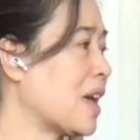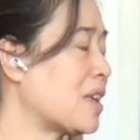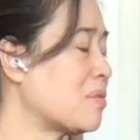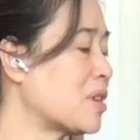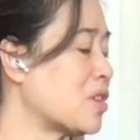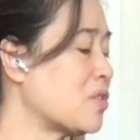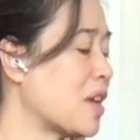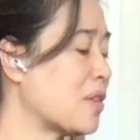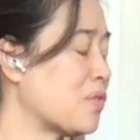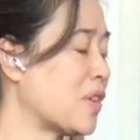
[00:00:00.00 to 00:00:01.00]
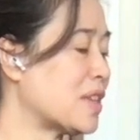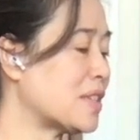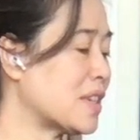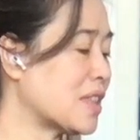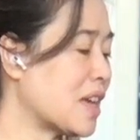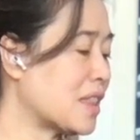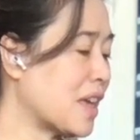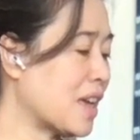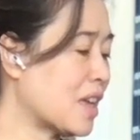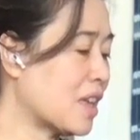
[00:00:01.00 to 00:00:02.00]
And when you get facing that
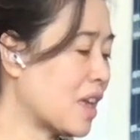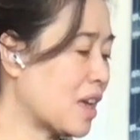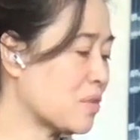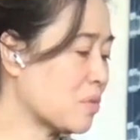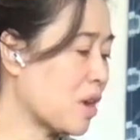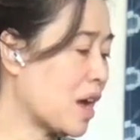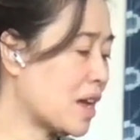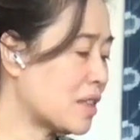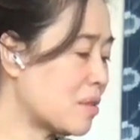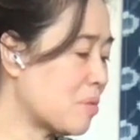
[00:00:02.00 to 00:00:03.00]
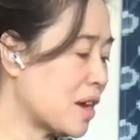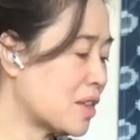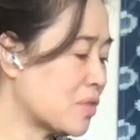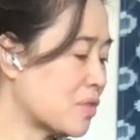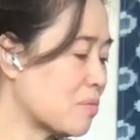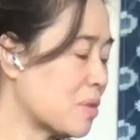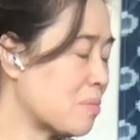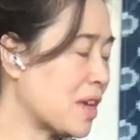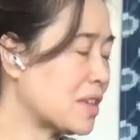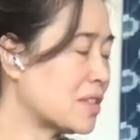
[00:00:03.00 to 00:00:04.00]
leg, again, ride the breath from the
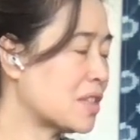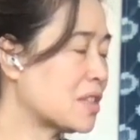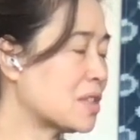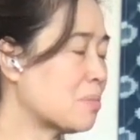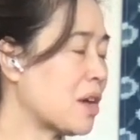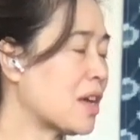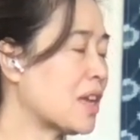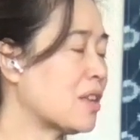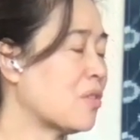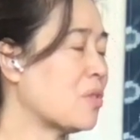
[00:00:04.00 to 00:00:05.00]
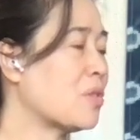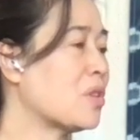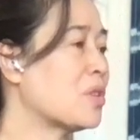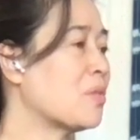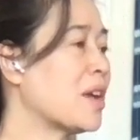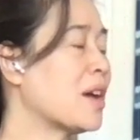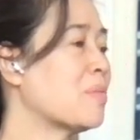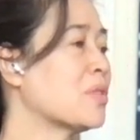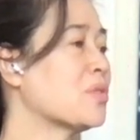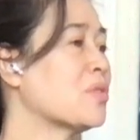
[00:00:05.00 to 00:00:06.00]
base of the spine all the way
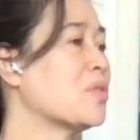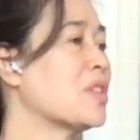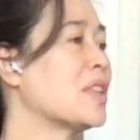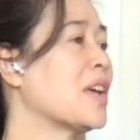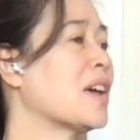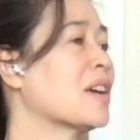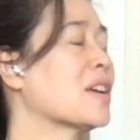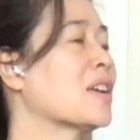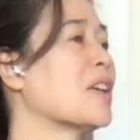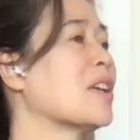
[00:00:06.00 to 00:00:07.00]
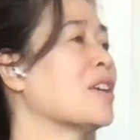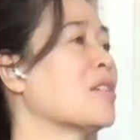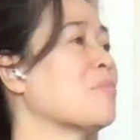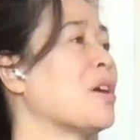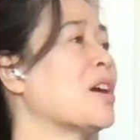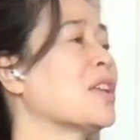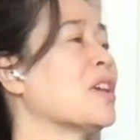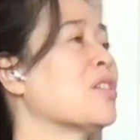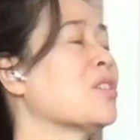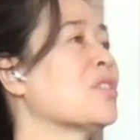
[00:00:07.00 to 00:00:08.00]
up through the neck,
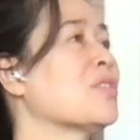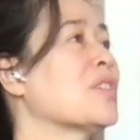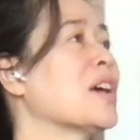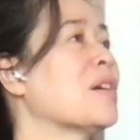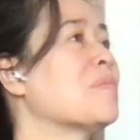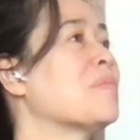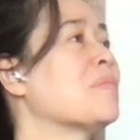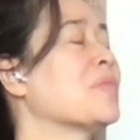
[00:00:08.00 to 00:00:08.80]
body curving up.